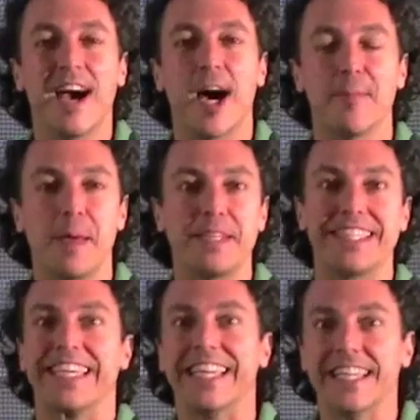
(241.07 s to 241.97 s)
maybe
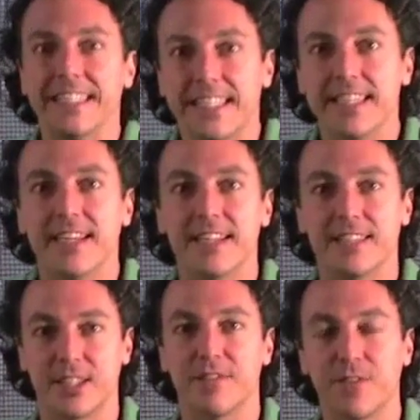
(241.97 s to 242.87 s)
to get into
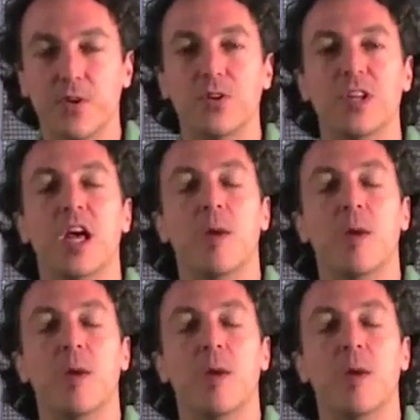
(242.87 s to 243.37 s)
the food.